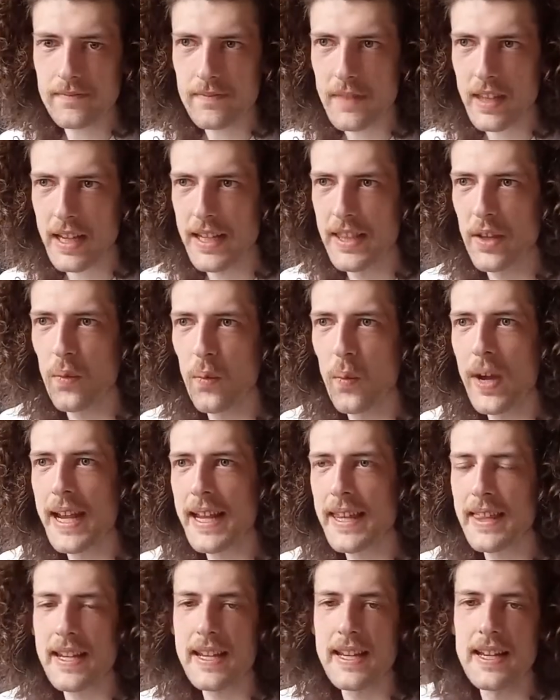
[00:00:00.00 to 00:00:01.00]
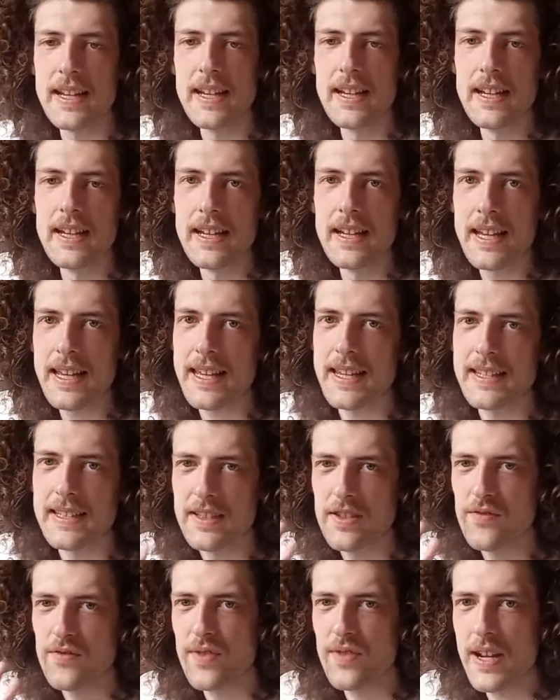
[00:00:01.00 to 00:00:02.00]
and the way that it is, it's
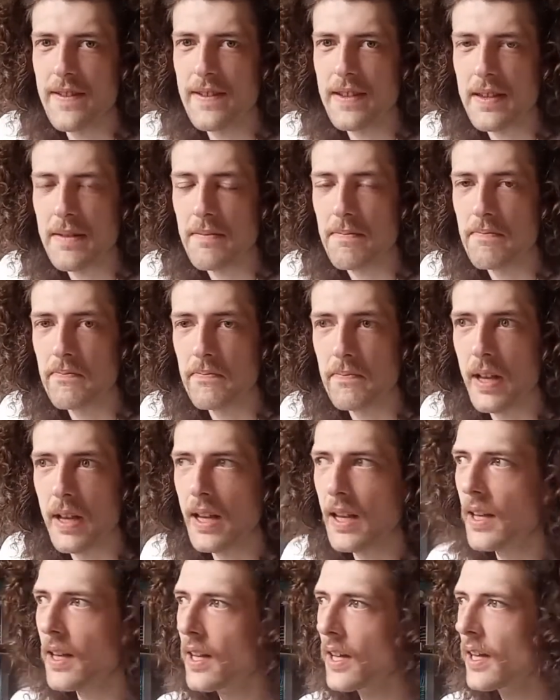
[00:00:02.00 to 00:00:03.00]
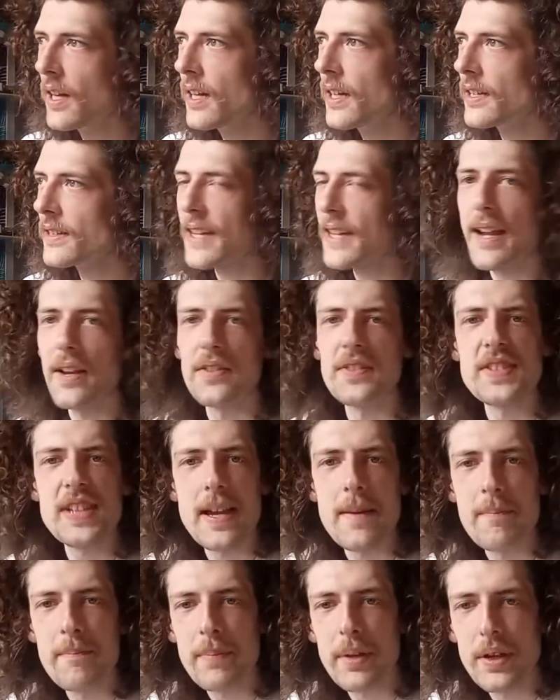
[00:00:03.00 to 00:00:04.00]
a very down
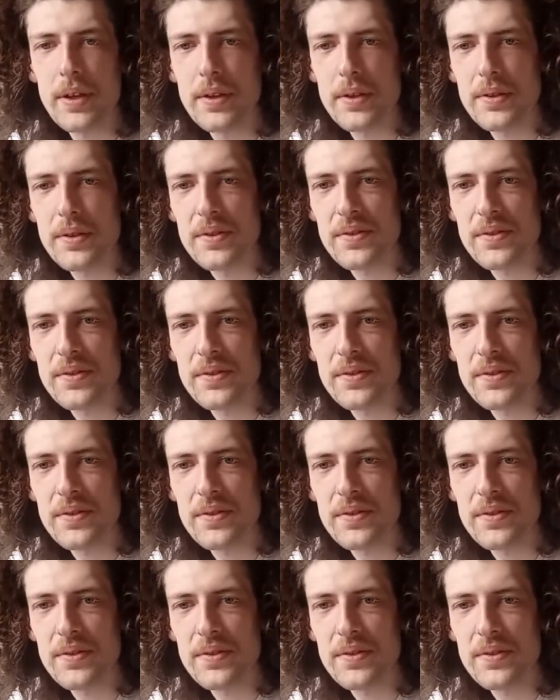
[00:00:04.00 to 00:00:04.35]
tempo,